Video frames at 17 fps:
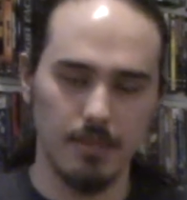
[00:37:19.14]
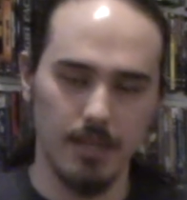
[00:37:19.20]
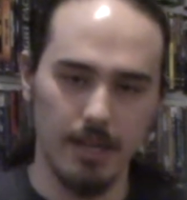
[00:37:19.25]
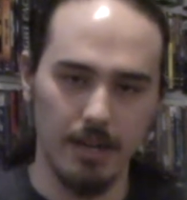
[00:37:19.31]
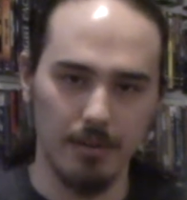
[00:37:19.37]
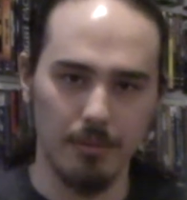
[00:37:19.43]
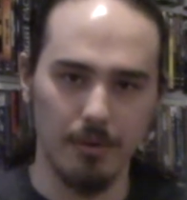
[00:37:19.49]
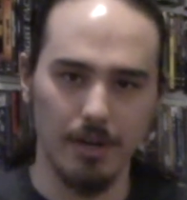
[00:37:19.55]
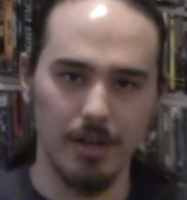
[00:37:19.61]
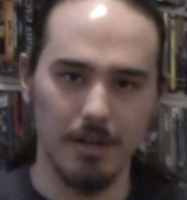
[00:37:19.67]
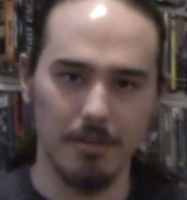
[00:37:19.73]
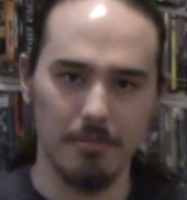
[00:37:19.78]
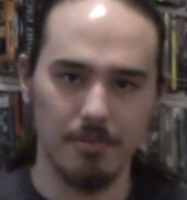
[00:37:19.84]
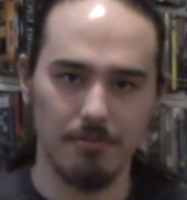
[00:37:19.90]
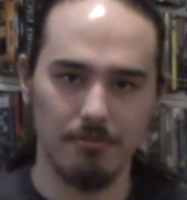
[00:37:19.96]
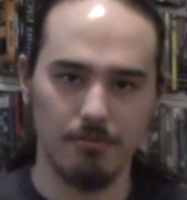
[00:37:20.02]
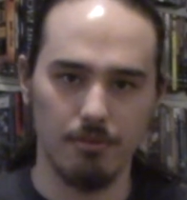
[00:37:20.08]
Anyway,
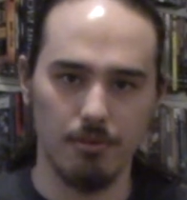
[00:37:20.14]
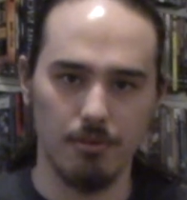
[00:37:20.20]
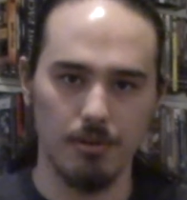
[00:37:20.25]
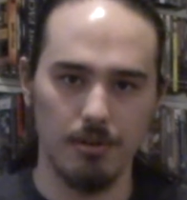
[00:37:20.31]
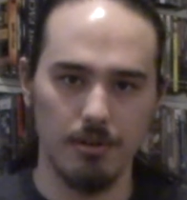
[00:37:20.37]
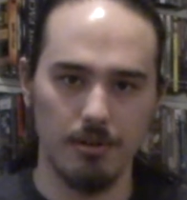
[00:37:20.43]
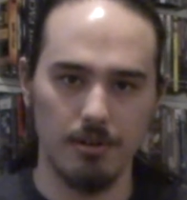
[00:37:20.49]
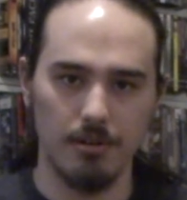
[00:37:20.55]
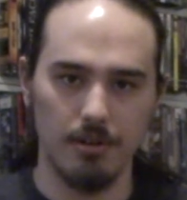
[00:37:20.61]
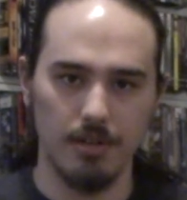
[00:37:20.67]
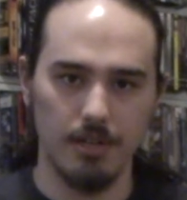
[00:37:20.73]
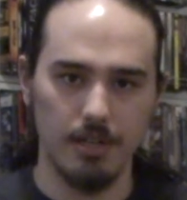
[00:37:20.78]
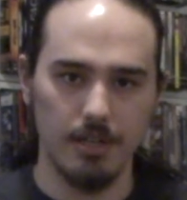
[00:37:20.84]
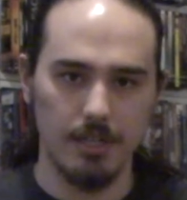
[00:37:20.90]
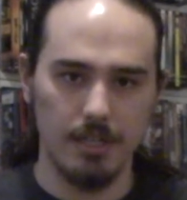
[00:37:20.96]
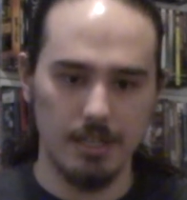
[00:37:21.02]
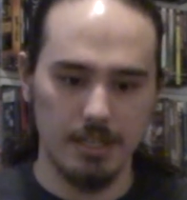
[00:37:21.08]
before
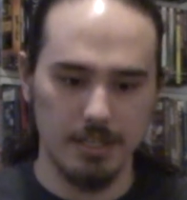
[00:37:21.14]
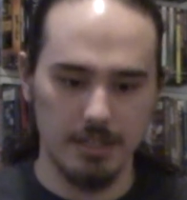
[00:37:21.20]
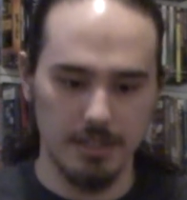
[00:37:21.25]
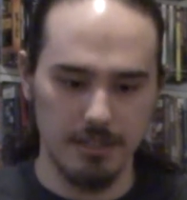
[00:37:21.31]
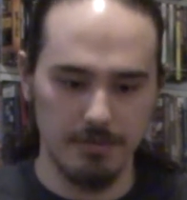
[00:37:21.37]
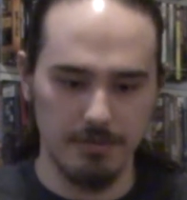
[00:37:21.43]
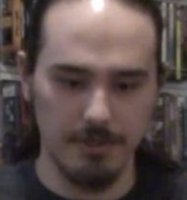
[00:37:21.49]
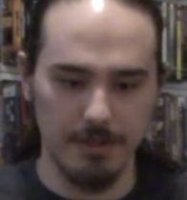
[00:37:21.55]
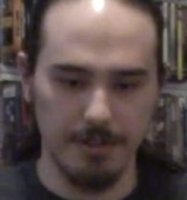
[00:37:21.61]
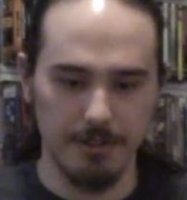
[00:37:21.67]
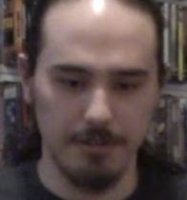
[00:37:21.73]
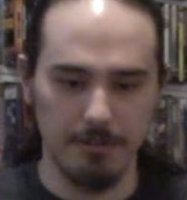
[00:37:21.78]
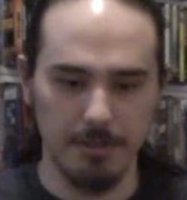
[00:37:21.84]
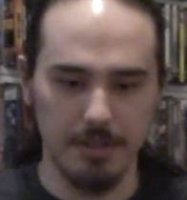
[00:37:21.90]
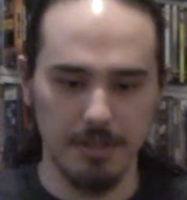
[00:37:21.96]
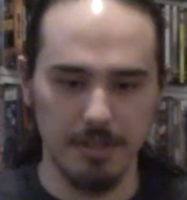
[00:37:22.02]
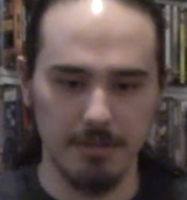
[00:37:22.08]
this
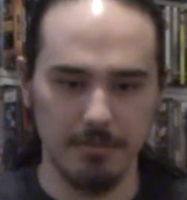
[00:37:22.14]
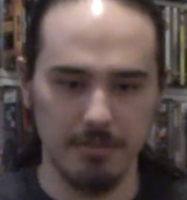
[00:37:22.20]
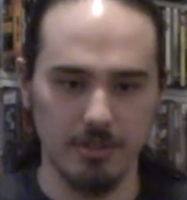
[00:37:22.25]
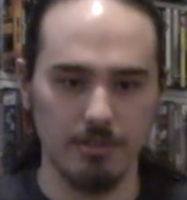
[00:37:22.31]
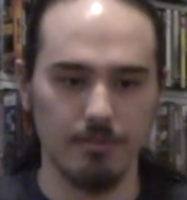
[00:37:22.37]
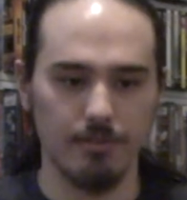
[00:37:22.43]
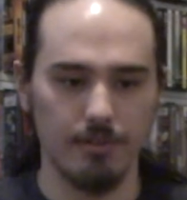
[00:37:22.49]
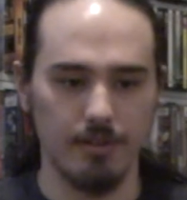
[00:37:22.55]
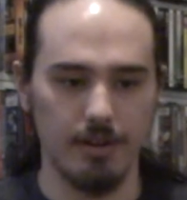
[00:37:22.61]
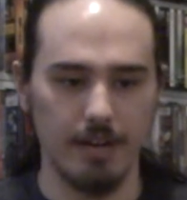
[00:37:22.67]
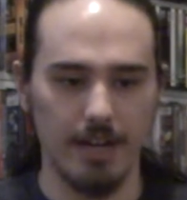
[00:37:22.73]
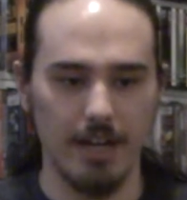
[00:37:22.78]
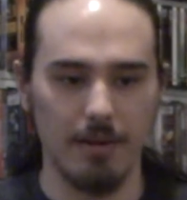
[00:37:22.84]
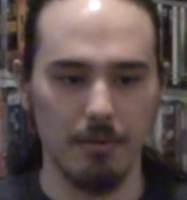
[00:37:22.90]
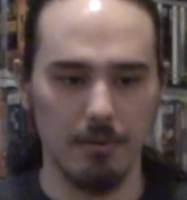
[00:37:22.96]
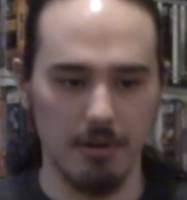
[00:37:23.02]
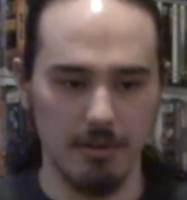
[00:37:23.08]
video becomes over an
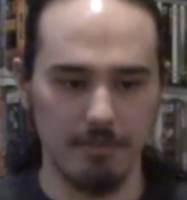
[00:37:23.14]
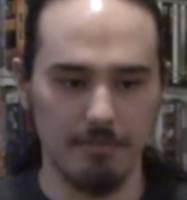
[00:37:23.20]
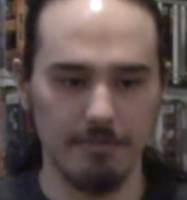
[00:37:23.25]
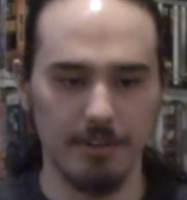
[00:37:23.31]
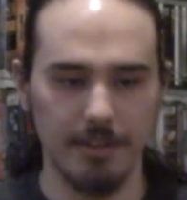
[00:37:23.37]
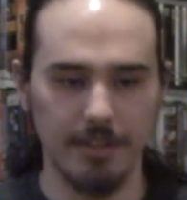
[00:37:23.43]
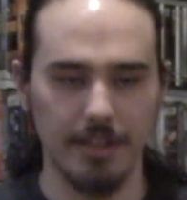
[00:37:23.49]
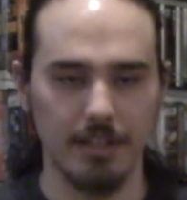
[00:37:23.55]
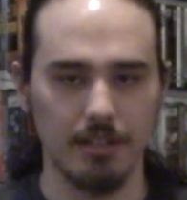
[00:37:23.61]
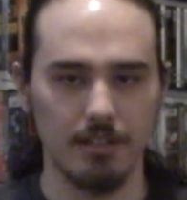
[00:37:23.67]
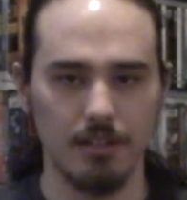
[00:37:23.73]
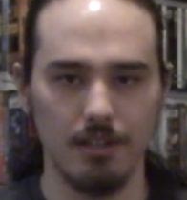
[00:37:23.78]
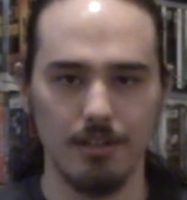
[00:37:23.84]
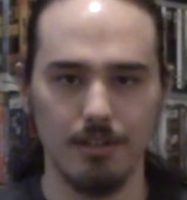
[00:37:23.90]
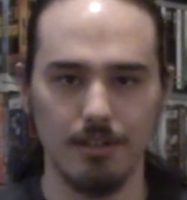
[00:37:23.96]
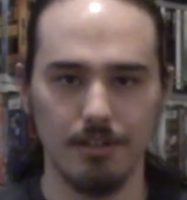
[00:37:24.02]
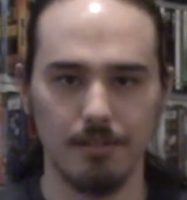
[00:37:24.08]
hour fucking
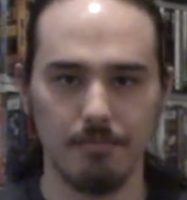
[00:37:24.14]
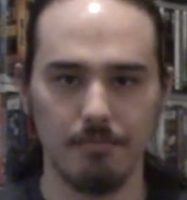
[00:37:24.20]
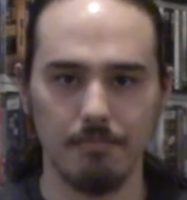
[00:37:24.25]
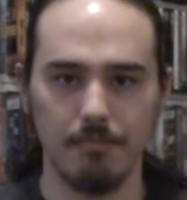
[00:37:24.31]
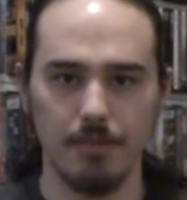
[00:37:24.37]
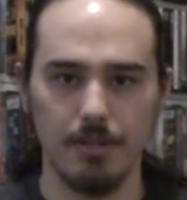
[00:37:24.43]
long,